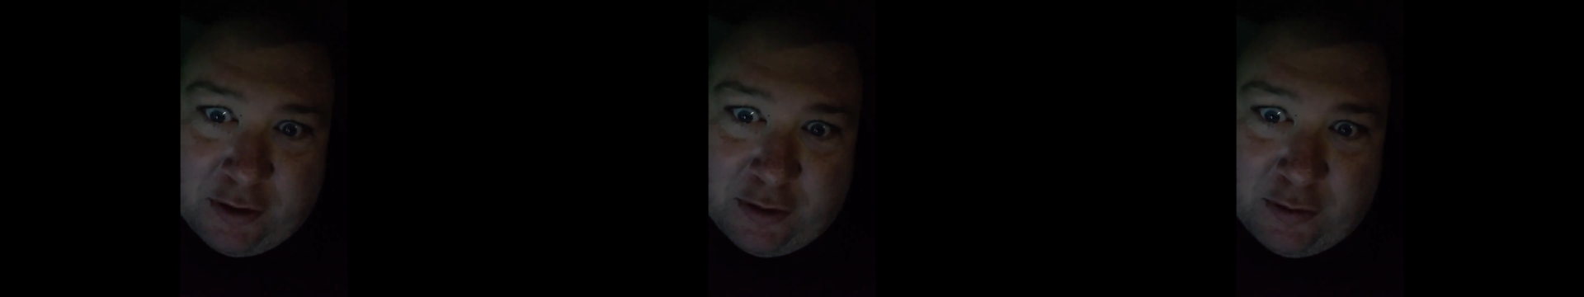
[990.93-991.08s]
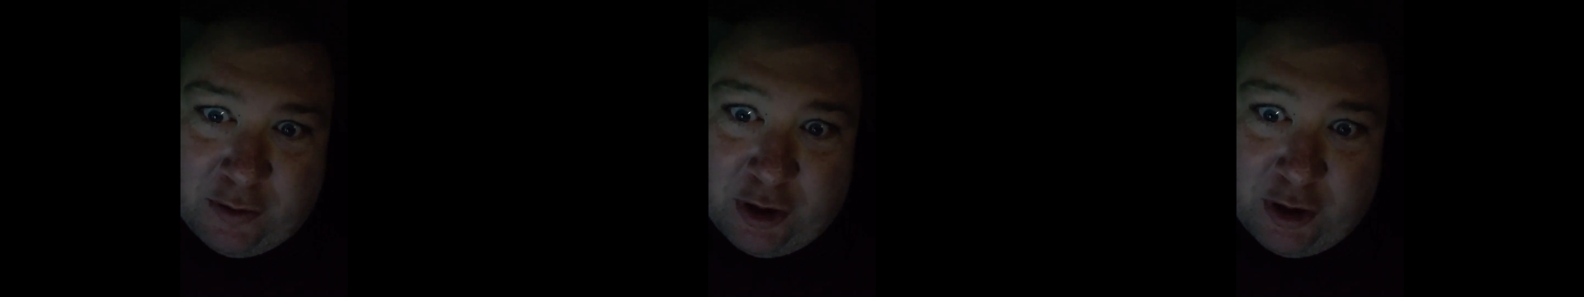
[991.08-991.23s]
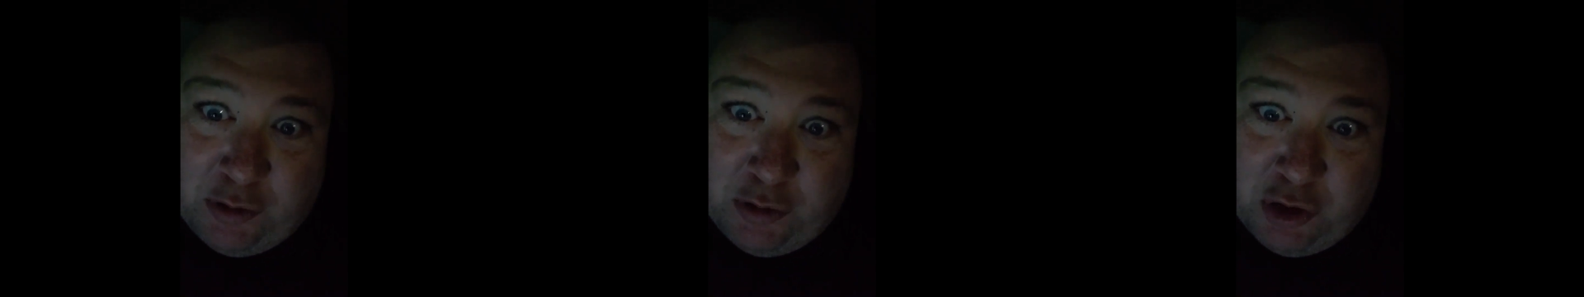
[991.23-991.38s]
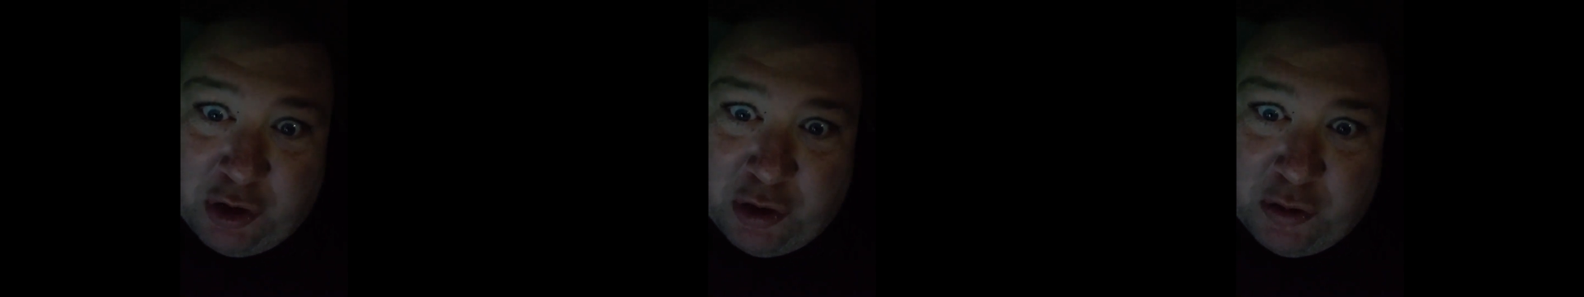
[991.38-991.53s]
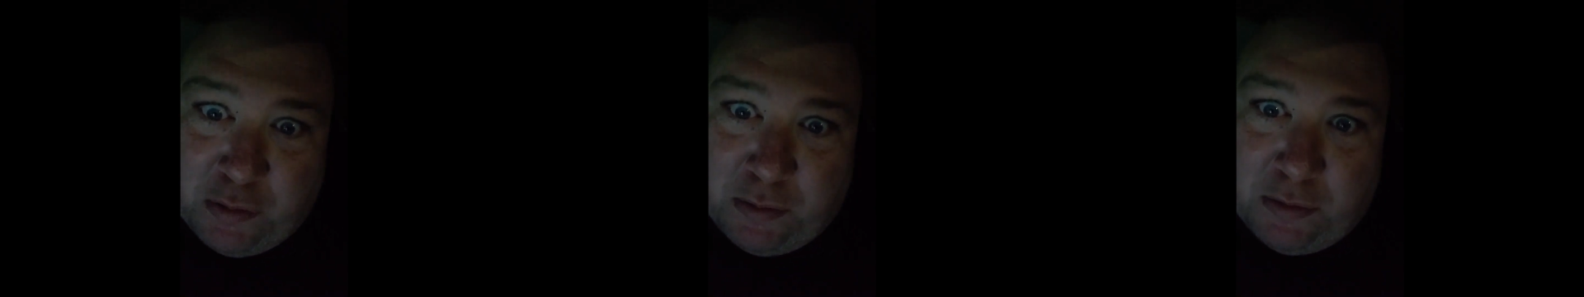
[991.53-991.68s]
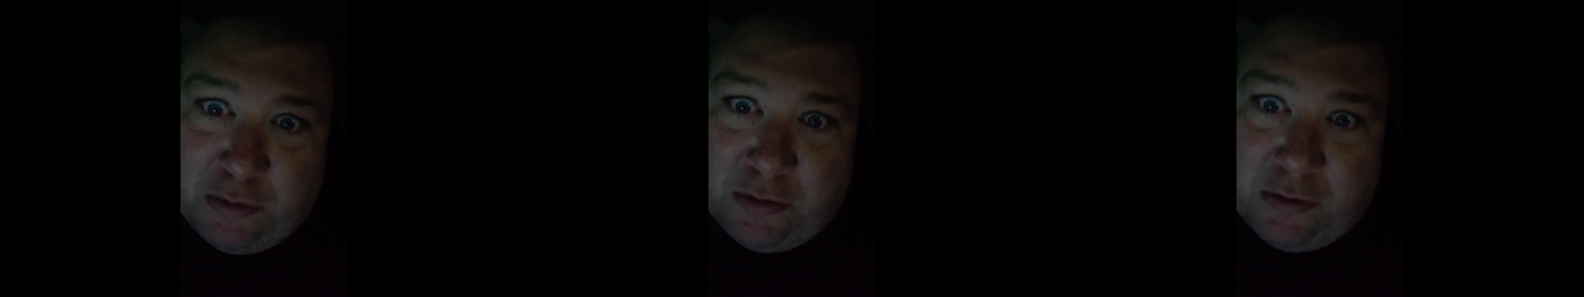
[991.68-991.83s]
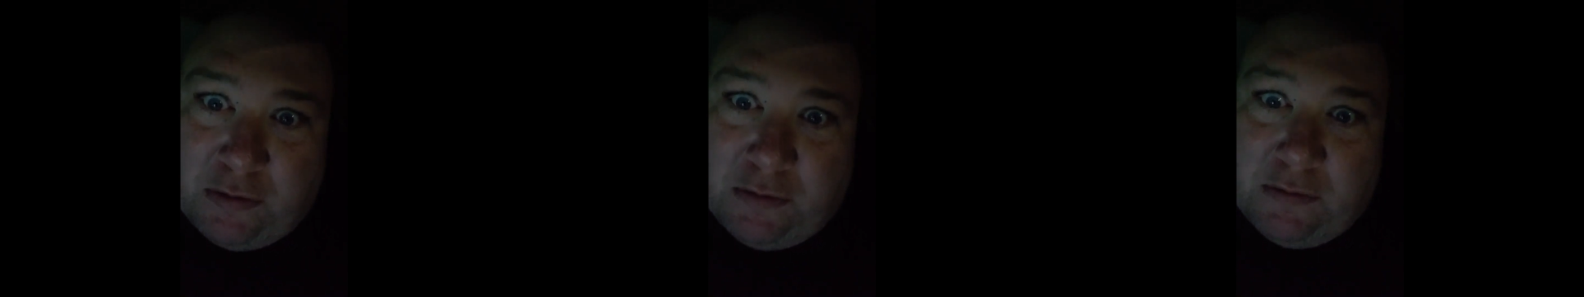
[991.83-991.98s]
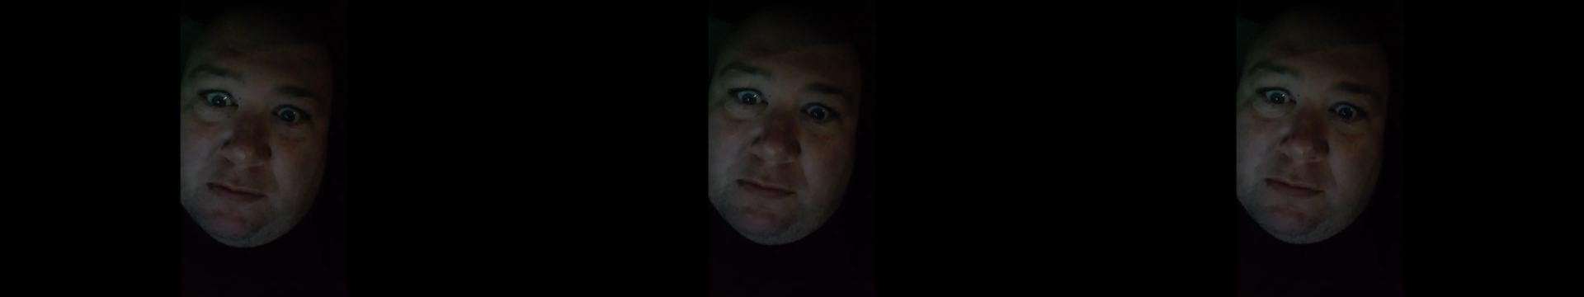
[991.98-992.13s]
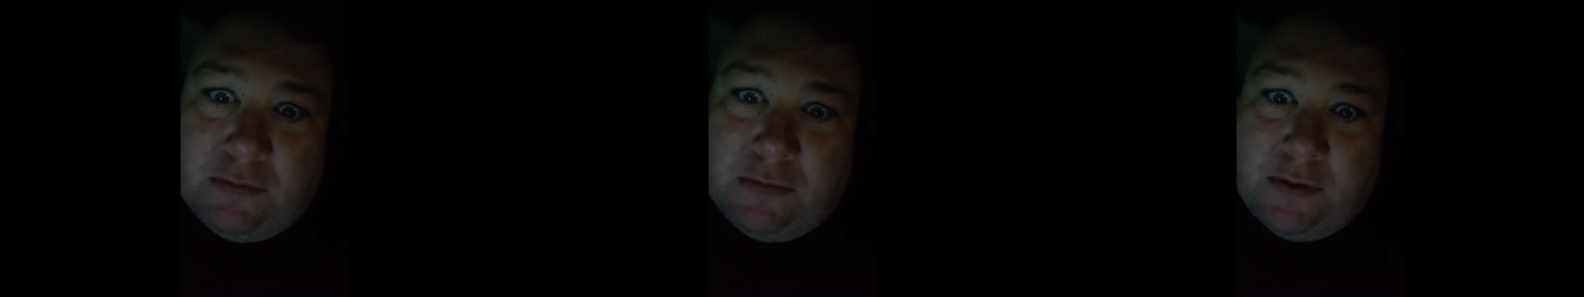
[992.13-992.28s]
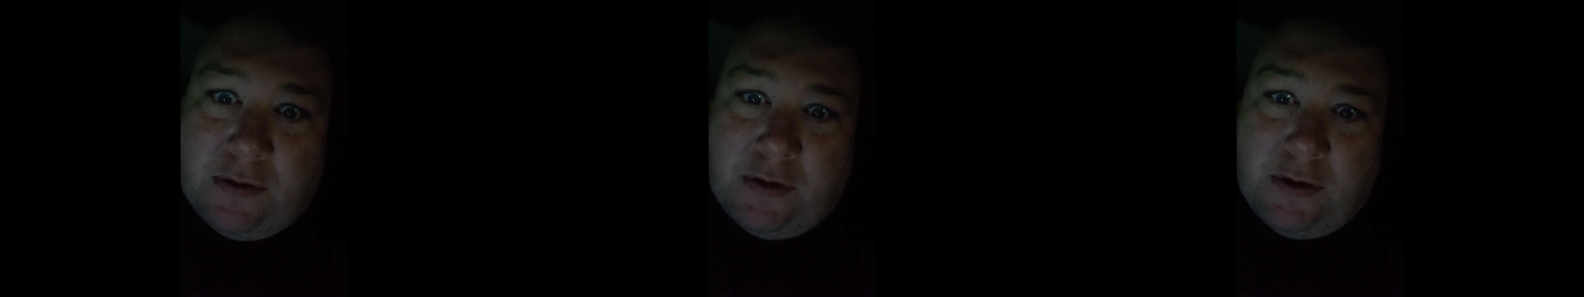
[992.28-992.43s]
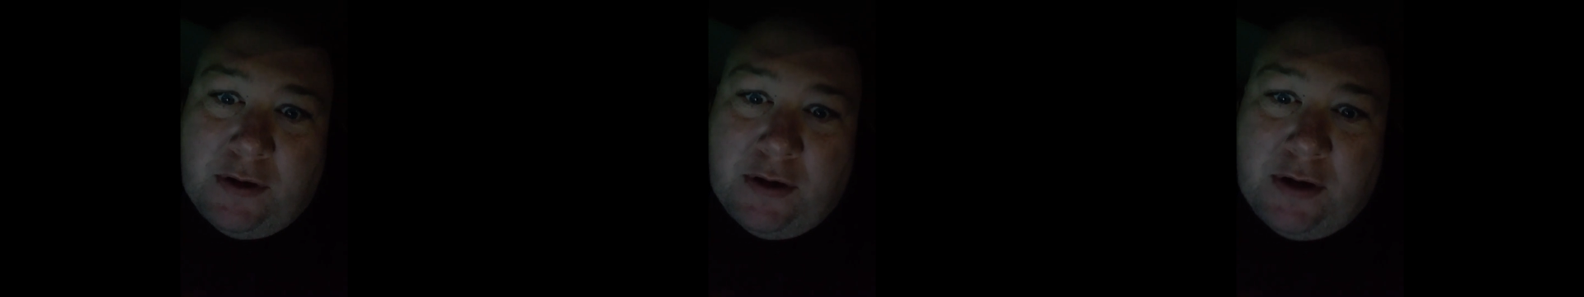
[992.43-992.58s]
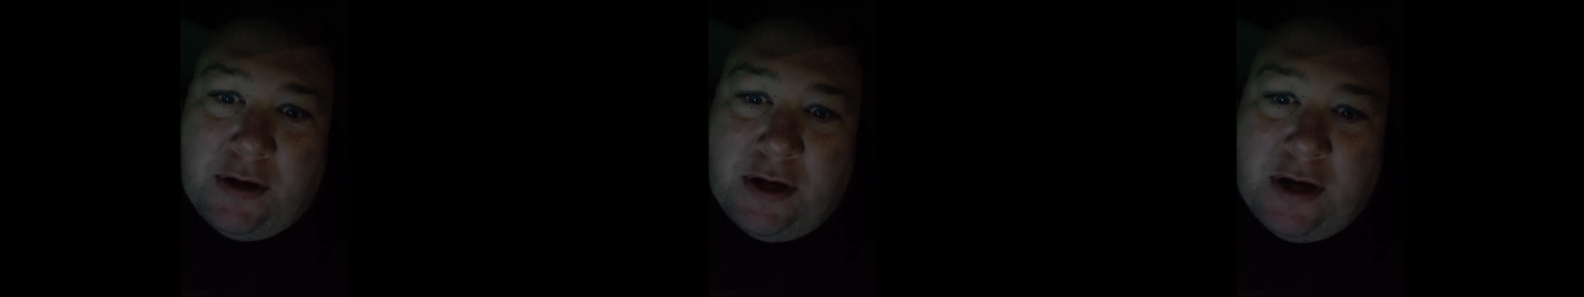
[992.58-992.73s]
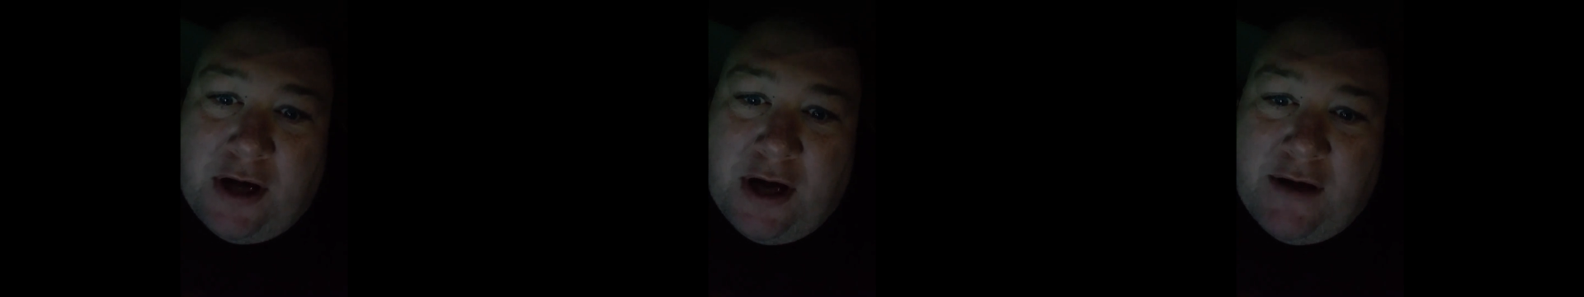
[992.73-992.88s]
YouTube will
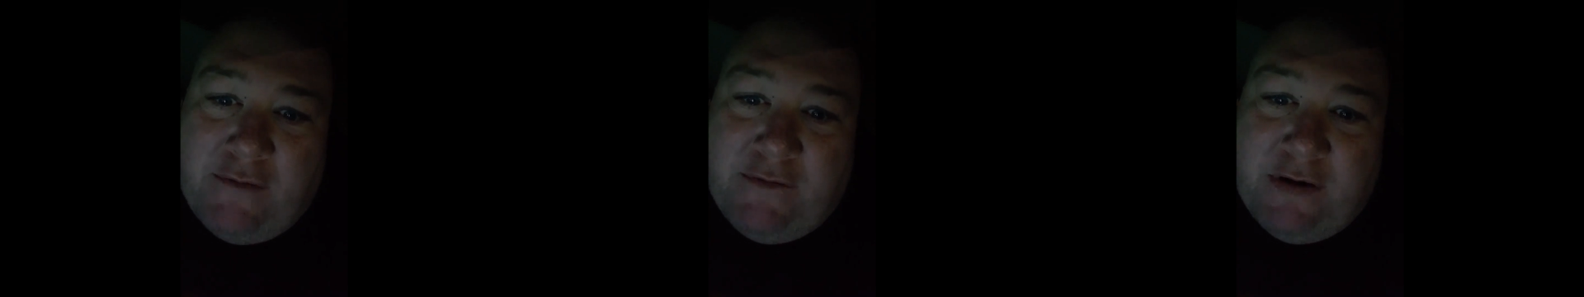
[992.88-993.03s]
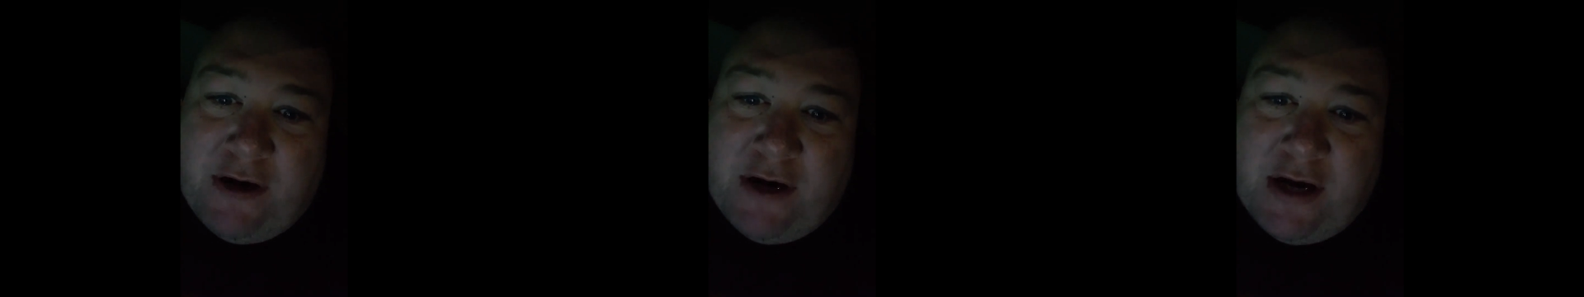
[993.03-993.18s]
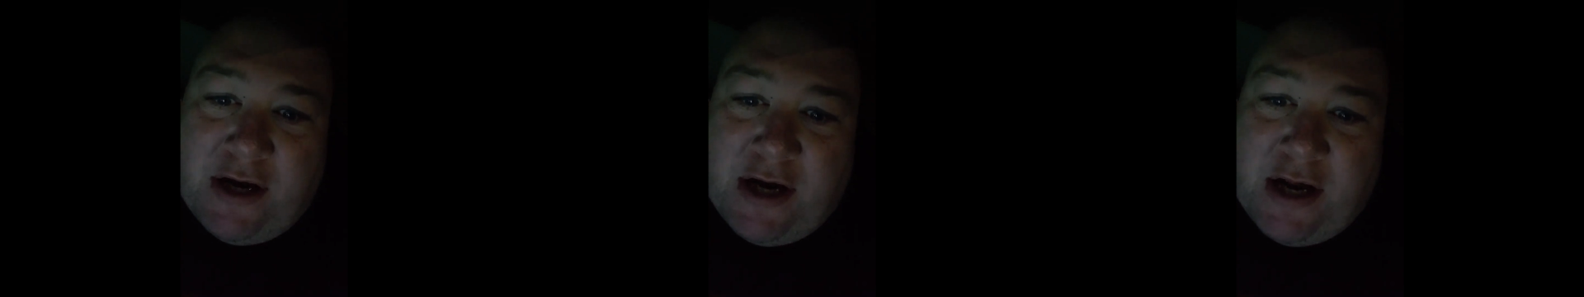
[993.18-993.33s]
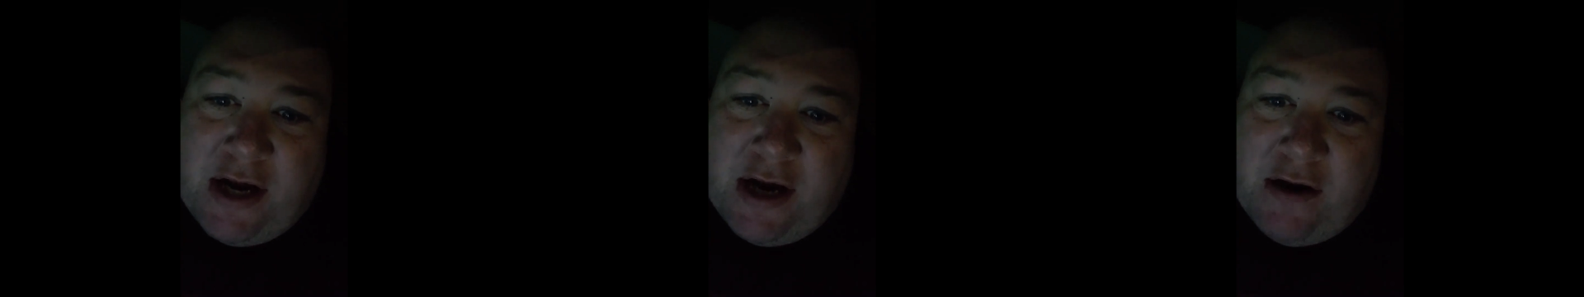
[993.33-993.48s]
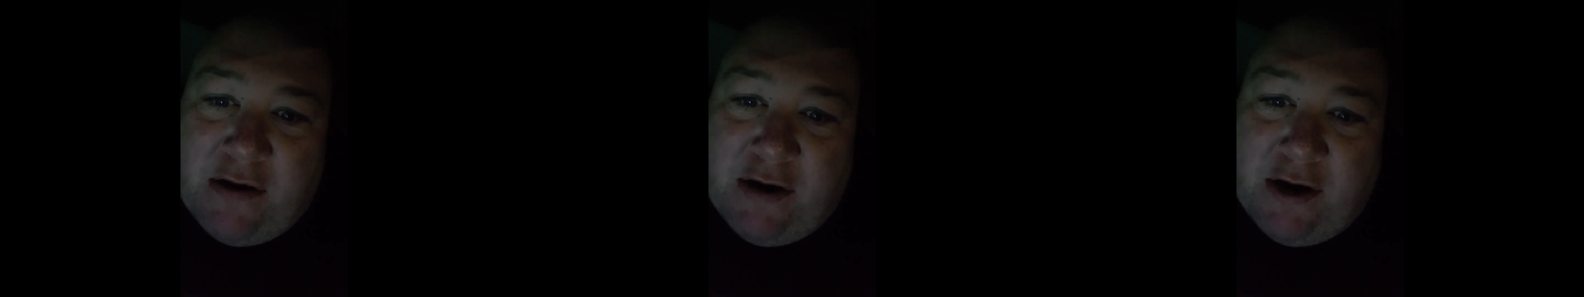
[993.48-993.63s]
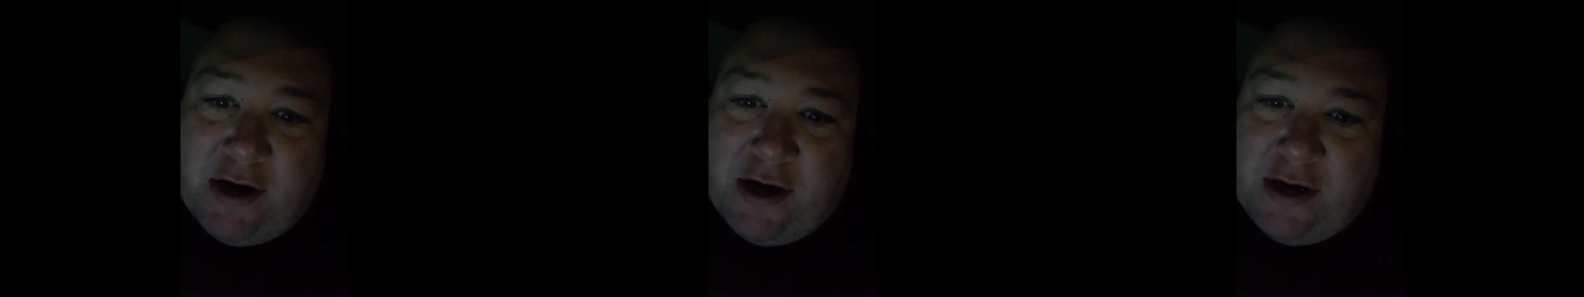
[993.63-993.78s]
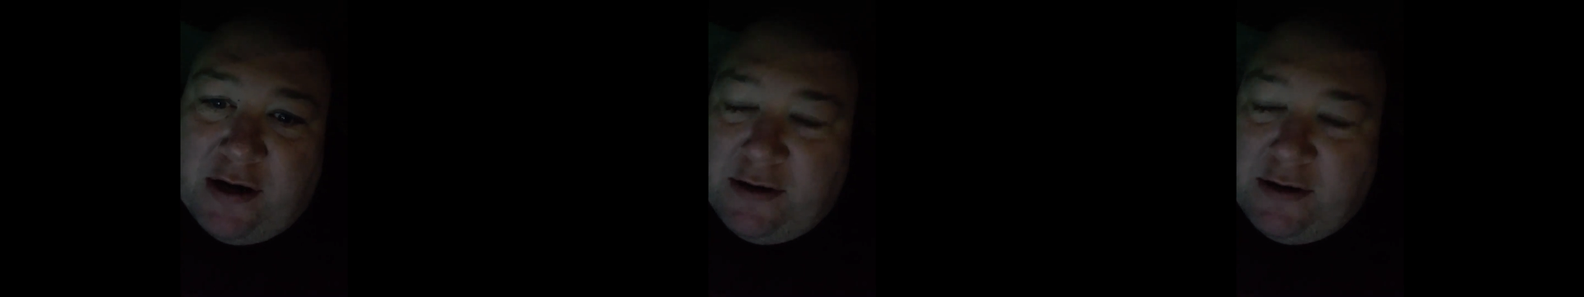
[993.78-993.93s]
have a canary.